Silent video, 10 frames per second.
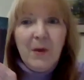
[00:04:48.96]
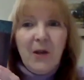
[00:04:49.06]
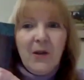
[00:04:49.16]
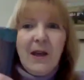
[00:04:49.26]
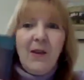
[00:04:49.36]

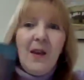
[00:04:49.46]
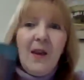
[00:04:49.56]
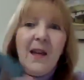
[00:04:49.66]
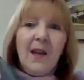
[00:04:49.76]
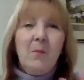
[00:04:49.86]
because I
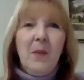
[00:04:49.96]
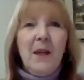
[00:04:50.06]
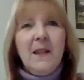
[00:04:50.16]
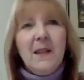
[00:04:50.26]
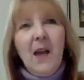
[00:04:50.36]
think at
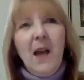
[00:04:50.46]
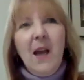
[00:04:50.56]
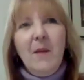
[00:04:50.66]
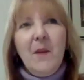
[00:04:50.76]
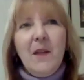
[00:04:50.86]

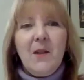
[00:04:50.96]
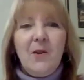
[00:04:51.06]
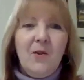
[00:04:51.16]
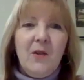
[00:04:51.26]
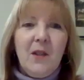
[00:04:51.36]
bedtime, it's
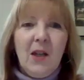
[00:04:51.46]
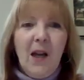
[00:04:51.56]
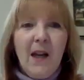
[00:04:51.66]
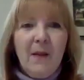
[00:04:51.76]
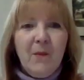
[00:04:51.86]
a good
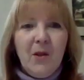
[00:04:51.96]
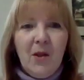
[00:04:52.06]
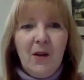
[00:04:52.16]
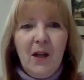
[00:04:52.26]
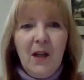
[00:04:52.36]
time
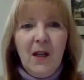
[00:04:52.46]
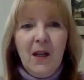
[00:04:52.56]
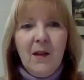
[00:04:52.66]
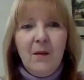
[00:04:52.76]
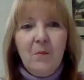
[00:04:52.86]
to
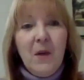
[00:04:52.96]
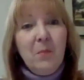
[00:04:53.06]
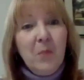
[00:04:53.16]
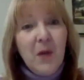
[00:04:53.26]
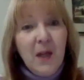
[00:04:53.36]

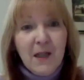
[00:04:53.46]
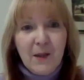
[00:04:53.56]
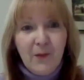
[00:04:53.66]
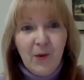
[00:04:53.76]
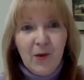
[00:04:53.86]
be
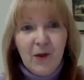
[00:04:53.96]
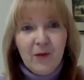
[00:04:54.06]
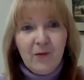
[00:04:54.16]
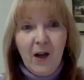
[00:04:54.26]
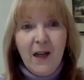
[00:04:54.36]
peaceful,
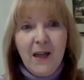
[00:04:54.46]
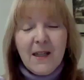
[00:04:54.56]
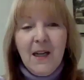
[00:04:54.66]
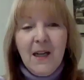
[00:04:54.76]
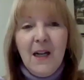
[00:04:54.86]

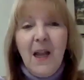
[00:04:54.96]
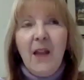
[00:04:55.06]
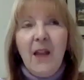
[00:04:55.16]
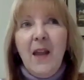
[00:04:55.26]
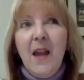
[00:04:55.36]
right?
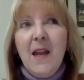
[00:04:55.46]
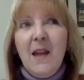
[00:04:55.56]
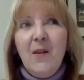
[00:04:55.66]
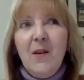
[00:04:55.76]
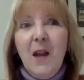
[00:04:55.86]
And
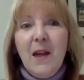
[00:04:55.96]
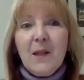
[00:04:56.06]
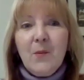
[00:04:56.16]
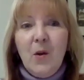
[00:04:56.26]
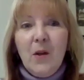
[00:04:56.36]
then the
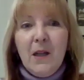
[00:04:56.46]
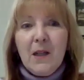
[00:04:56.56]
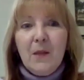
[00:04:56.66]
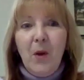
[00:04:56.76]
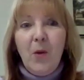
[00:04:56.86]
next one
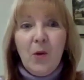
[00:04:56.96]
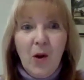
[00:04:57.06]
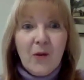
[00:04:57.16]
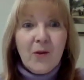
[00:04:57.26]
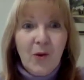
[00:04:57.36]
is about
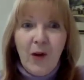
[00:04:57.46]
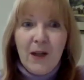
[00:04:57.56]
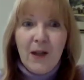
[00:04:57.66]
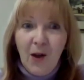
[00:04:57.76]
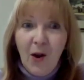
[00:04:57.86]
God's
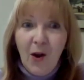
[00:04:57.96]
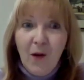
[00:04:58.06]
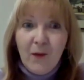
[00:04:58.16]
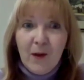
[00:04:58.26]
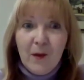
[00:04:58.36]
great
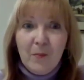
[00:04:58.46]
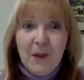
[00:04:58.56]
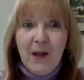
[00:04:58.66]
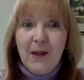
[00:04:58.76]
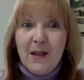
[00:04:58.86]
love,
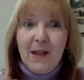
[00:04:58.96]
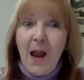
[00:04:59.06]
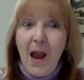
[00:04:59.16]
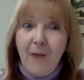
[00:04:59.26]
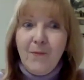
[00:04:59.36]
because
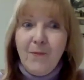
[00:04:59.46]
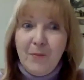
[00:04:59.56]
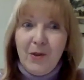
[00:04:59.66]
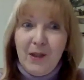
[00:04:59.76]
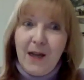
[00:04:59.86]

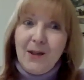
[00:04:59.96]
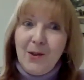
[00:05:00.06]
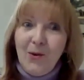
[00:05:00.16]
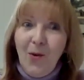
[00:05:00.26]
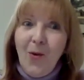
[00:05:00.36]
everybody has
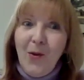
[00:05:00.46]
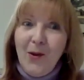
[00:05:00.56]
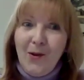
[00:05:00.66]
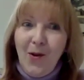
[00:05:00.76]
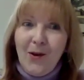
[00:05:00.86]
to know
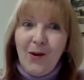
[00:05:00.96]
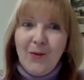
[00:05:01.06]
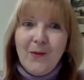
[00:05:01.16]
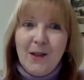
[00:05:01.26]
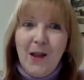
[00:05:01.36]
that God
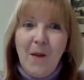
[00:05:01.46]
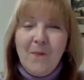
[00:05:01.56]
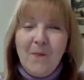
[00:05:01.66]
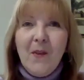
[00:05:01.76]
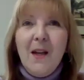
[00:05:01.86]
loves them.